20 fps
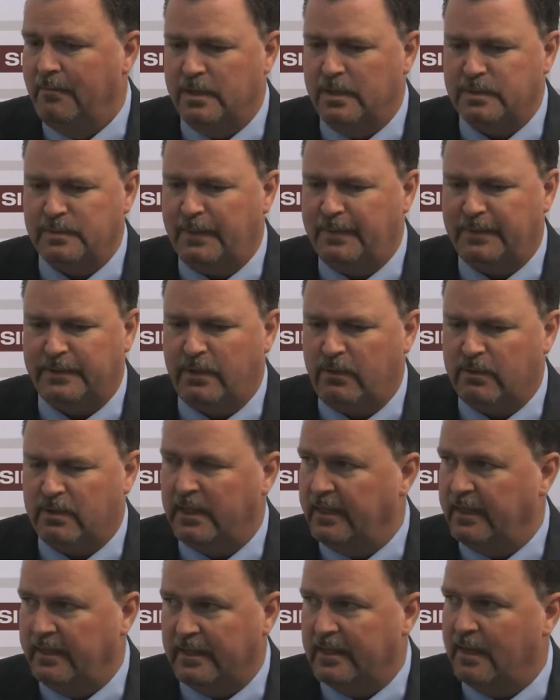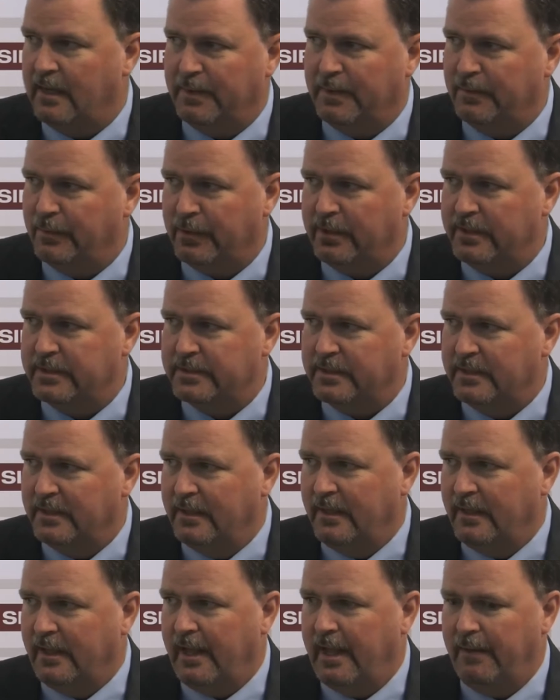Most people don't clean incoming boards,
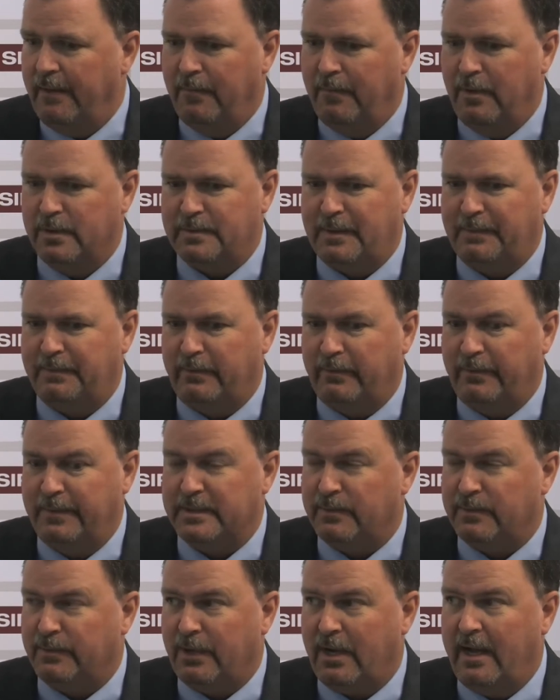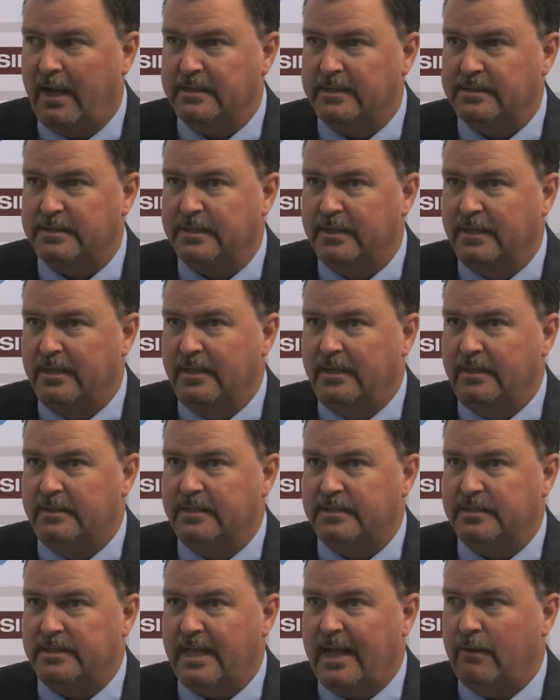and most people would be surprised
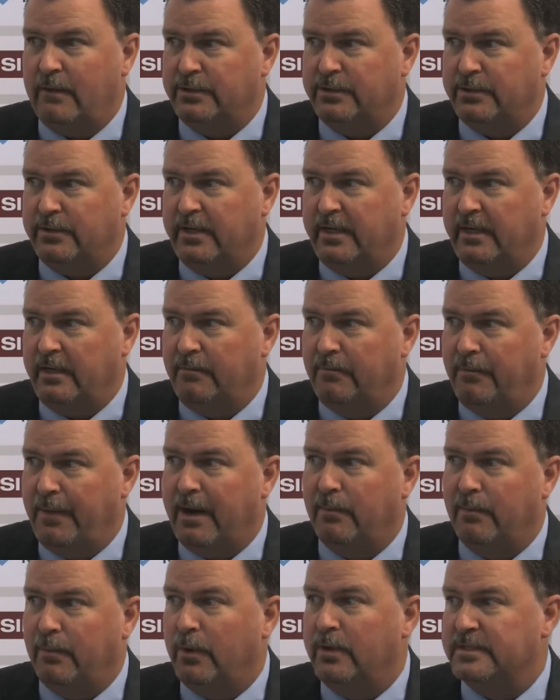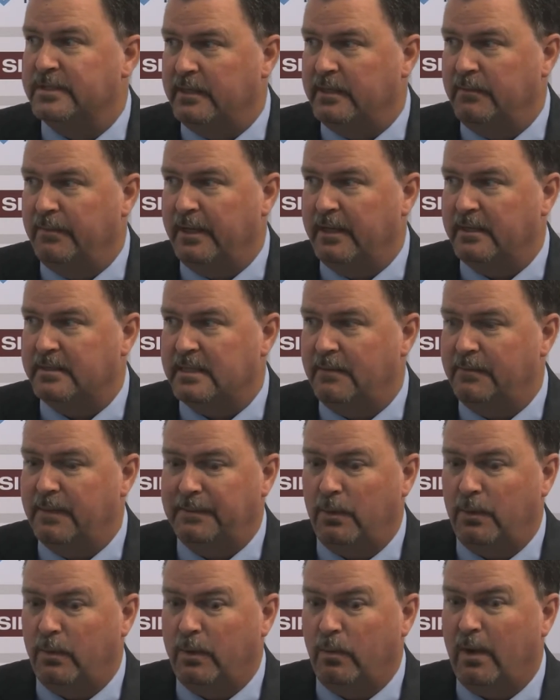to see how dirty bare boards can be. Some
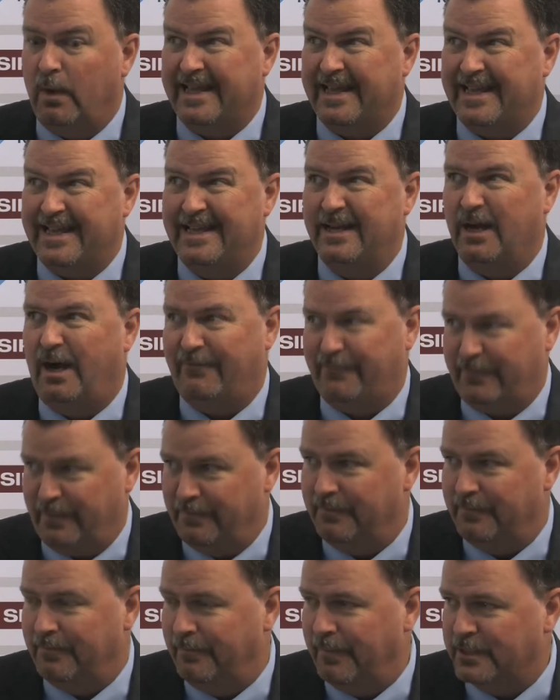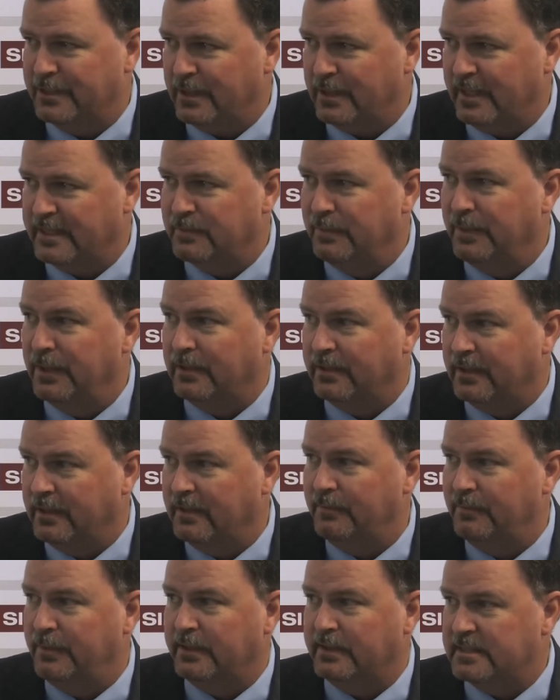people wouldn't want to eat off them, much less build
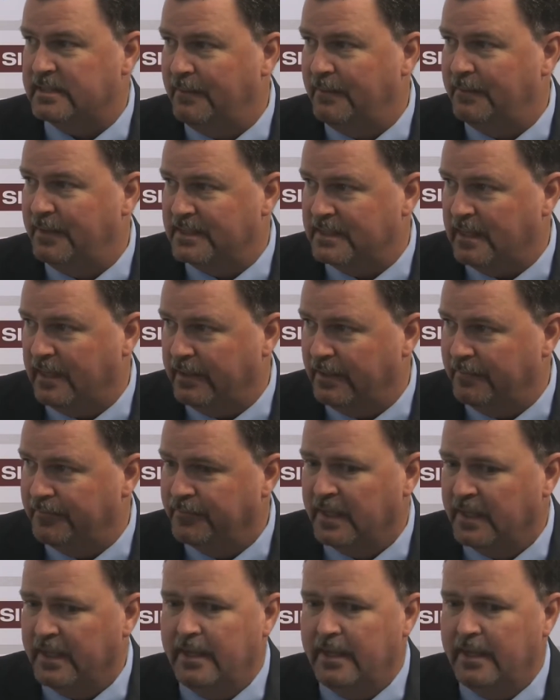assemblies on them.